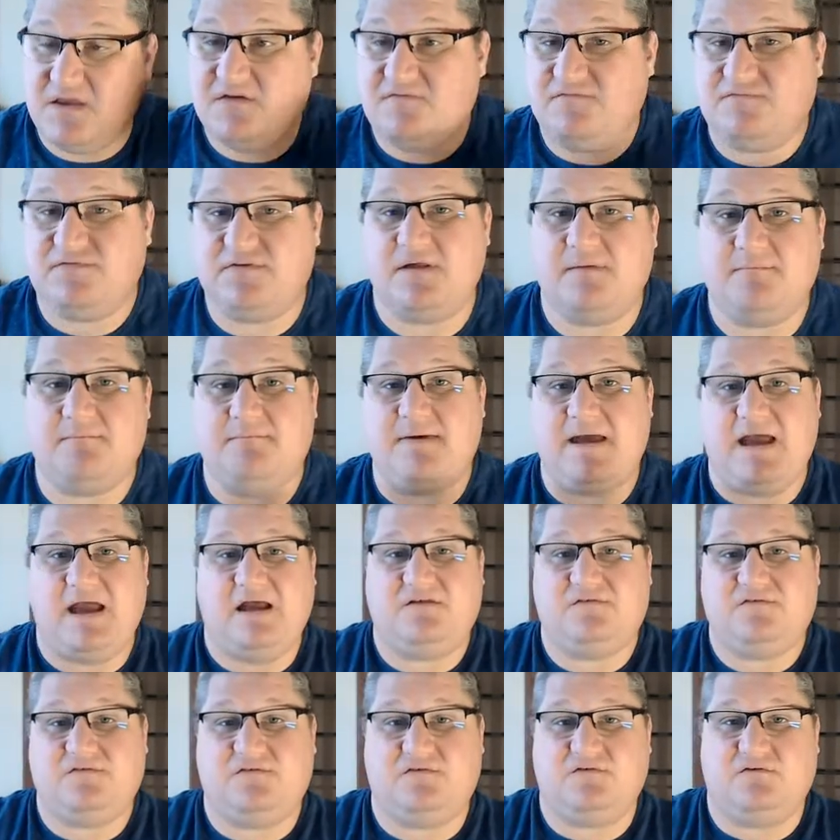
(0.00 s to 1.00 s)
Flip
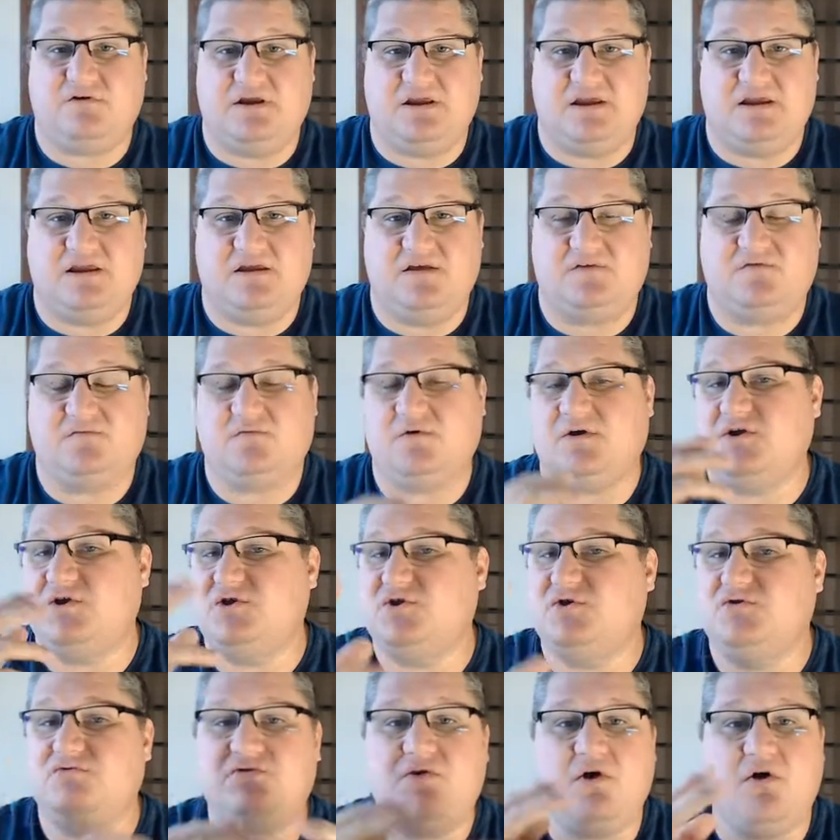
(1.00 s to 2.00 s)
mastery is where
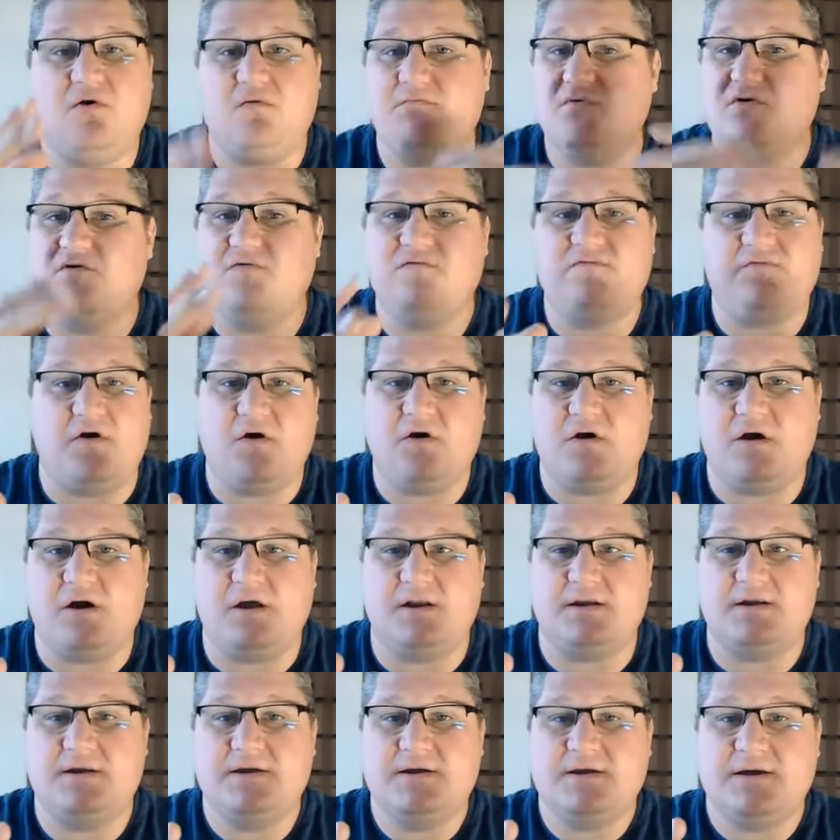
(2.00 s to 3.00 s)
you don't move
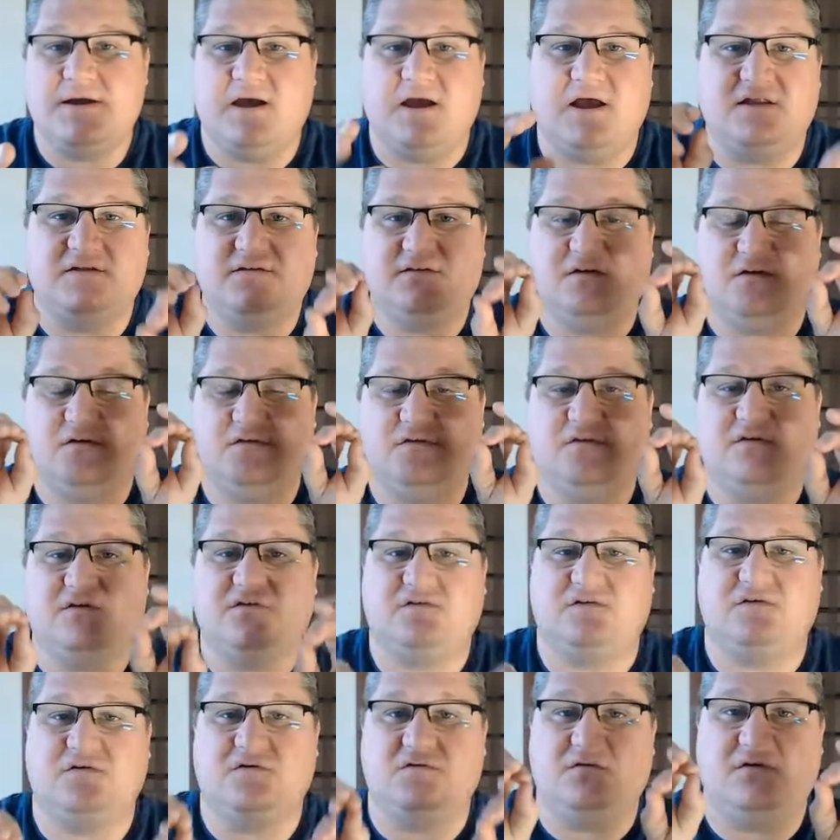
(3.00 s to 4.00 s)
on until the
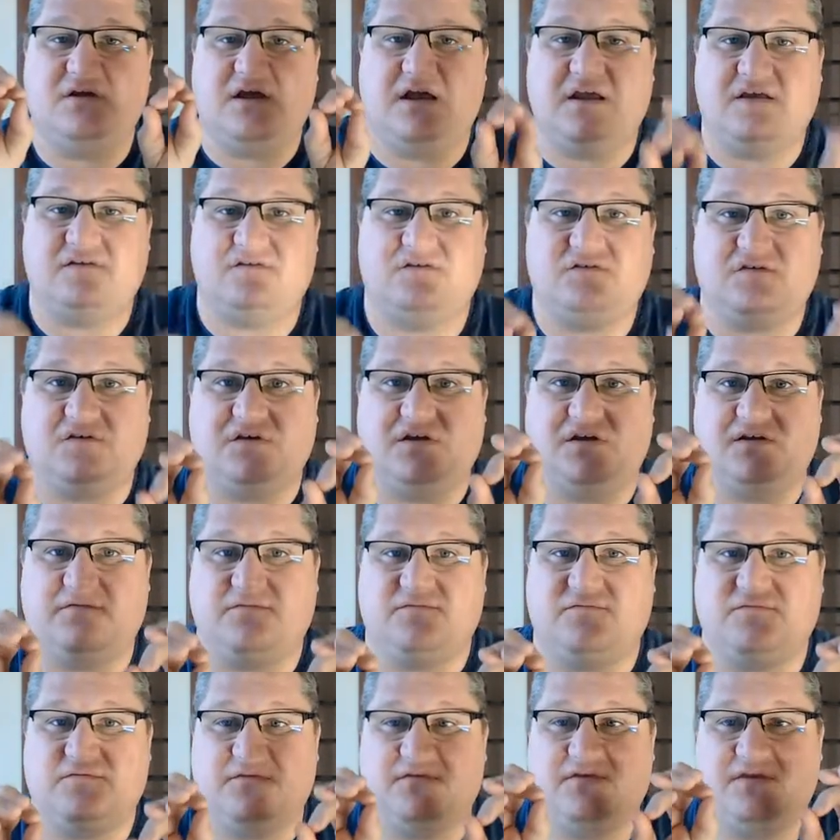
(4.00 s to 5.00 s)
student has
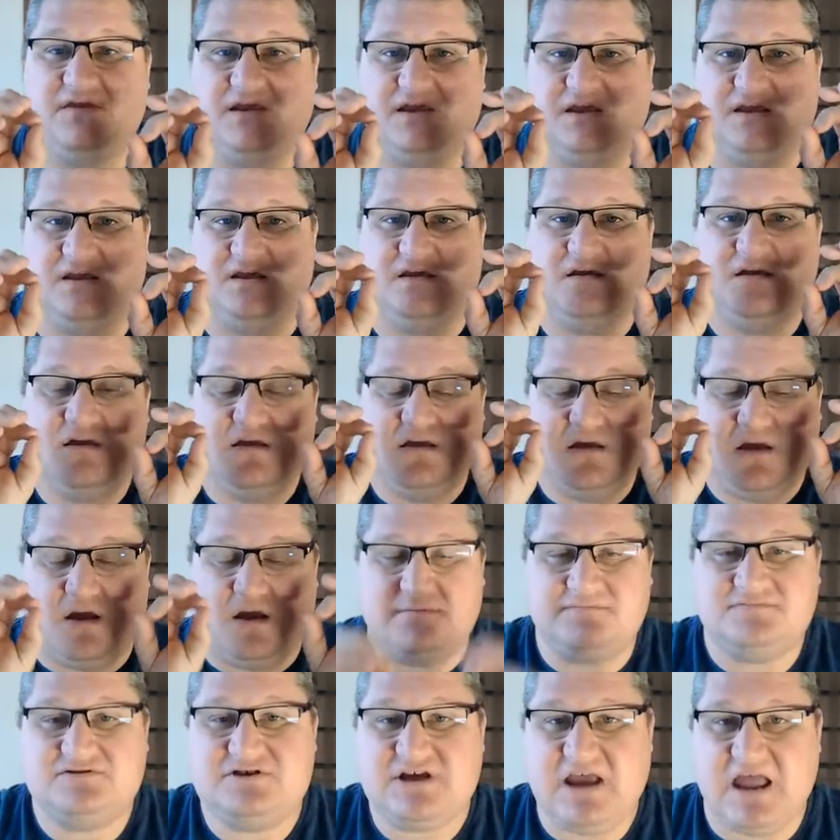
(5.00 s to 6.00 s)
achieved the
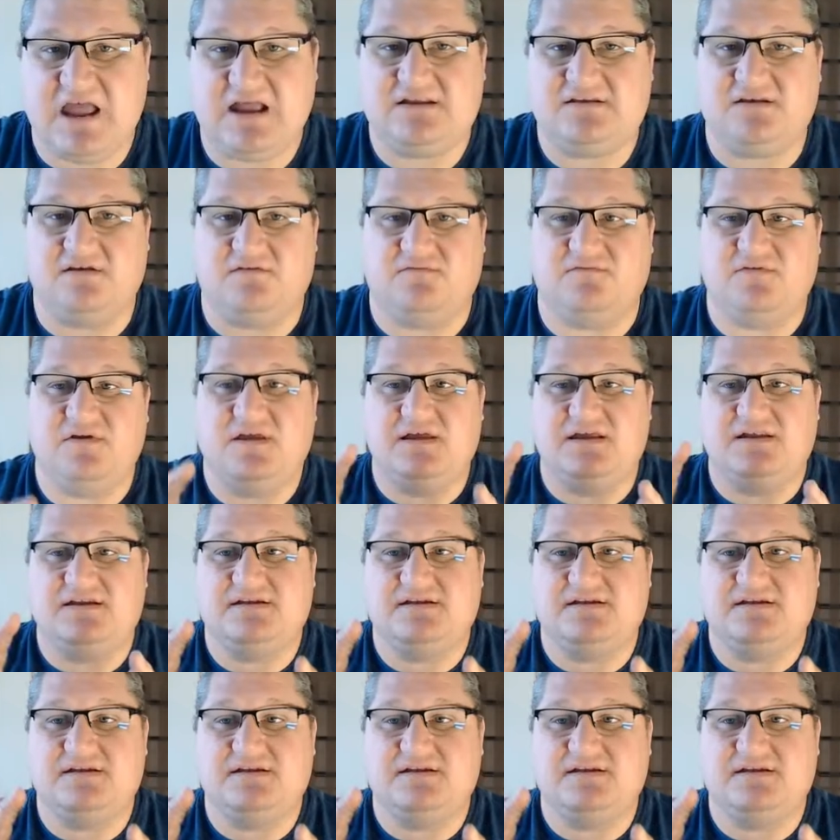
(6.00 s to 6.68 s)
objective.